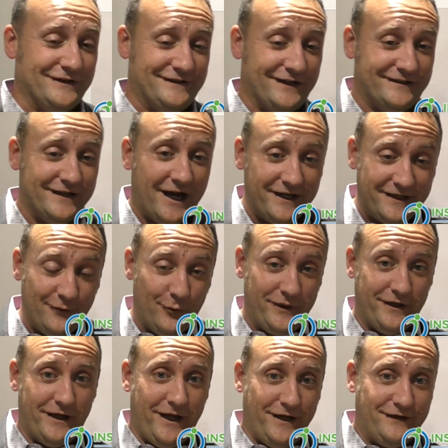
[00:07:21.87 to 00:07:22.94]
it's Exoticca
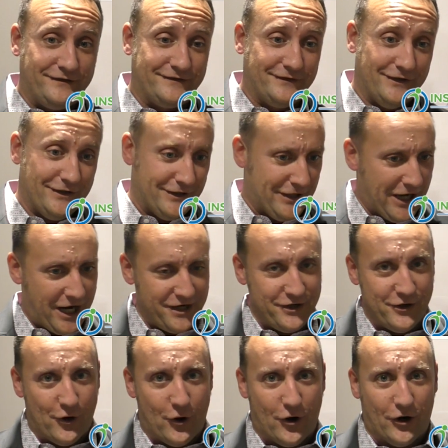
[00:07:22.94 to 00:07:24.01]
with an X, not
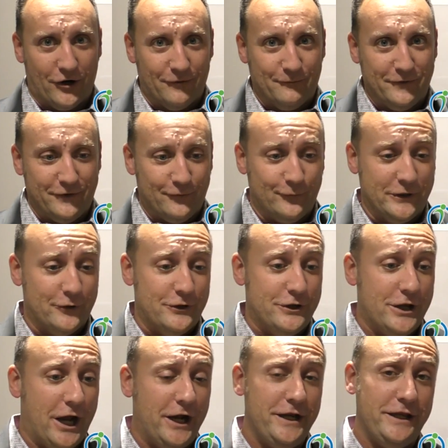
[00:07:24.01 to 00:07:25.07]
an R. We are
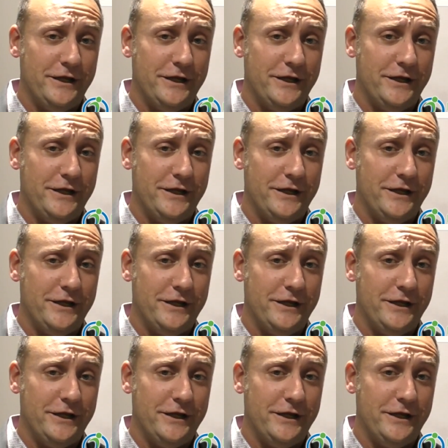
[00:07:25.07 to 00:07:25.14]
not